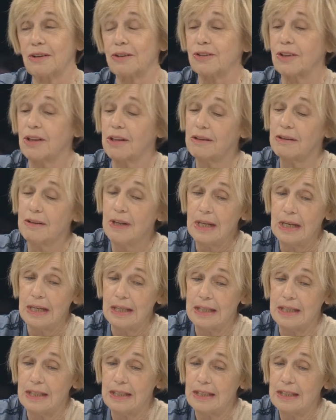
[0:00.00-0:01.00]
One is
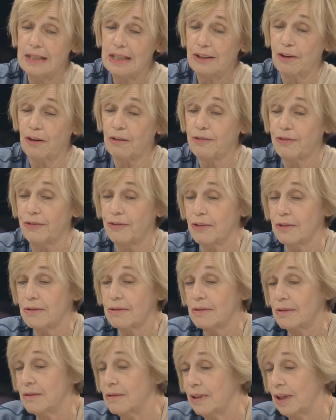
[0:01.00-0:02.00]
sustainability.
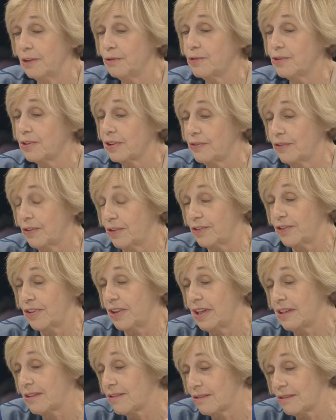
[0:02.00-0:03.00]
We
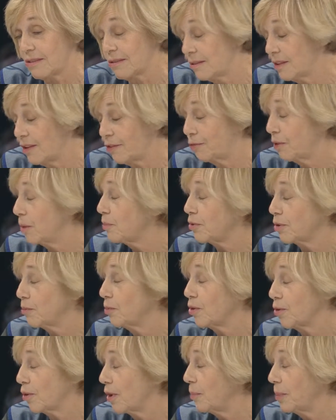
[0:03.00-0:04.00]
work in the long term,
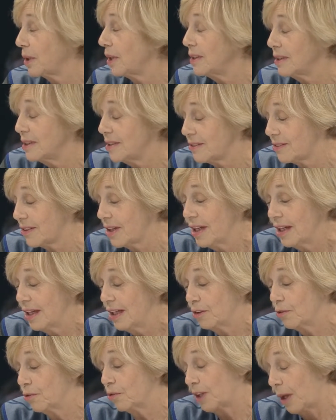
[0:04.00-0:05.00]
and
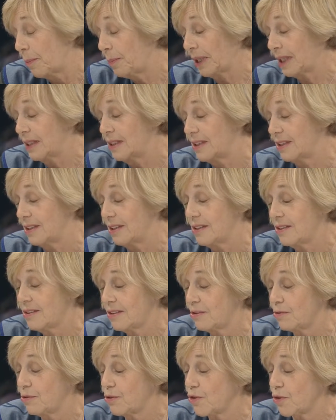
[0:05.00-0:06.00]
French
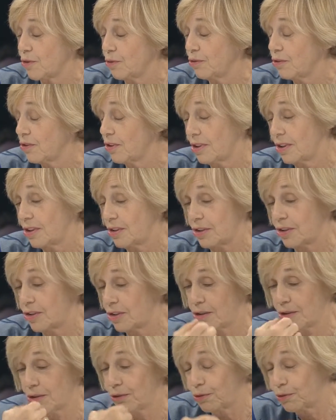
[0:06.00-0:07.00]
industry must be
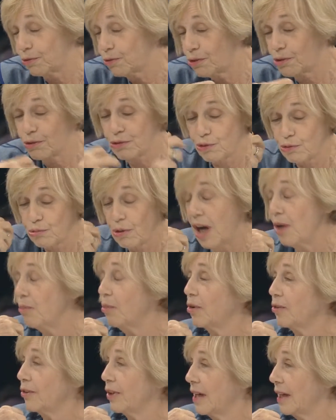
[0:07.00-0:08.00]
sustainable. So
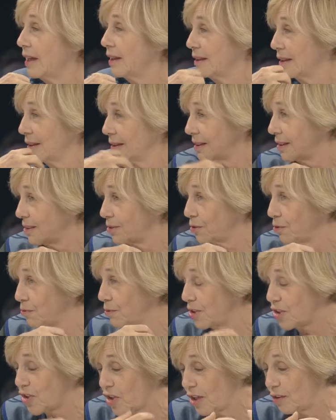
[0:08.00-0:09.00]
sustainability is one thing, and
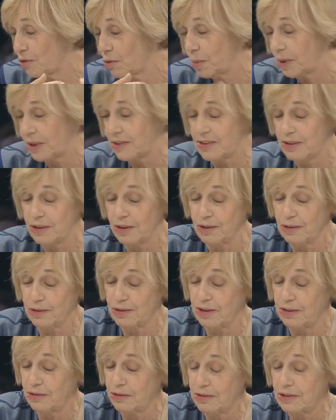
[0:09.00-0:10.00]
when we
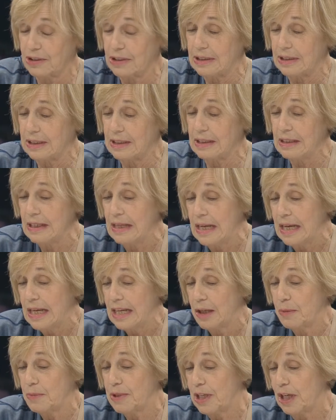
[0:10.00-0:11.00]
receive a
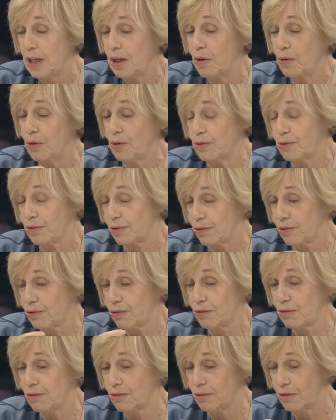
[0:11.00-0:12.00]
mandate
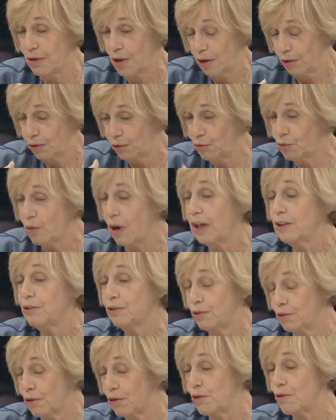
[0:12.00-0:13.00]
as mine,
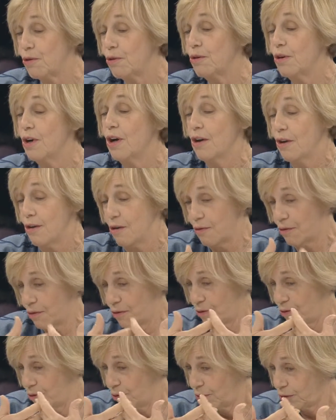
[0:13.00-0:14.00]
as the
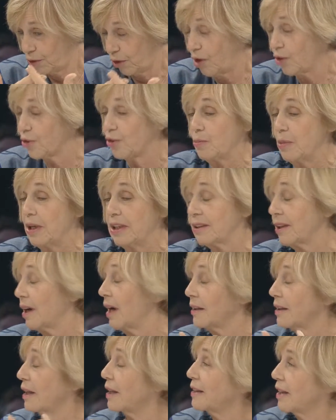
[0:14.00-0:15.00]
CEO, we
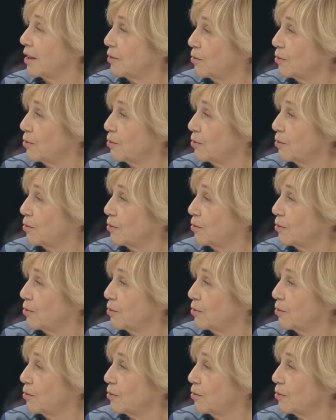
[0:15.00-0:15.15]
must